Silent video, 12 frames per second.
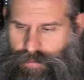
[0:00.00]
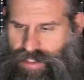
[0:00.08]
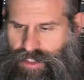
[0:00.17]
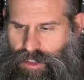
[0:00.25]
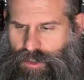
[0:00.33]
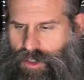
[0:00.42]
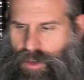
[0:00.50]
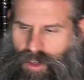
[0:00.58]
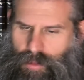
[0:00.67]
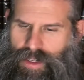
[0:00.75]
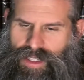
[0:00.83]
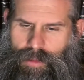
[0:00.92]
It's also
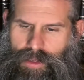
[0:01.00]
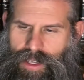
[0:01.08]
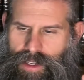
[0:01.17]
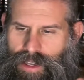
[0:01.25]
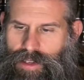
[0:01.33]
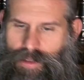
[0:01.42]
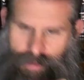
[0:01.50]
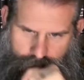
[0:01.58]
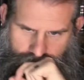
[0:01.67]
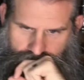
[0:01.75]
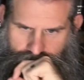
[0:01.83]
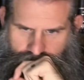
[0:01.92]
called Beit HaBchira.
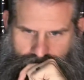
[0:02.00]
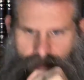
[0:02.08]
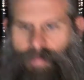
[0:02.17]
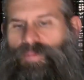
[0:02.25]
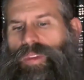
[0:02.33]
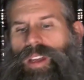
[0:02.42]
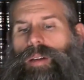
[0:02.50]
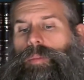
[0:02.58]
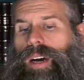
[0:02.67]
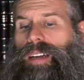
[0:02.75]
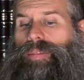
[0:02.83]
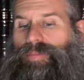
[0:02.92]

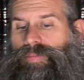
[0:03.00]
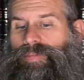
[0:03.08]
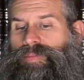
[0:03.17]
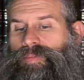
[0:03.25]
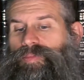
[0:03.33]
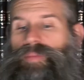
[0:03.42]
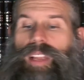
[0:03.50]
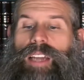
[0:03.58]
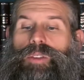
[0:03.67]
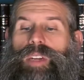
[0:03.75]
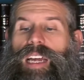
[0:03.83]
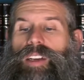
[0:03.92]
But I
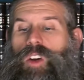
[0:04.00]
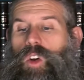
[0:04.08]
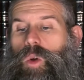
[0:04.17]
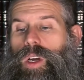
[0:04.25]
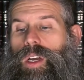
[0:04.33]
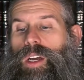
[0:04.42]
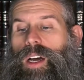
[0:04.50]
do not know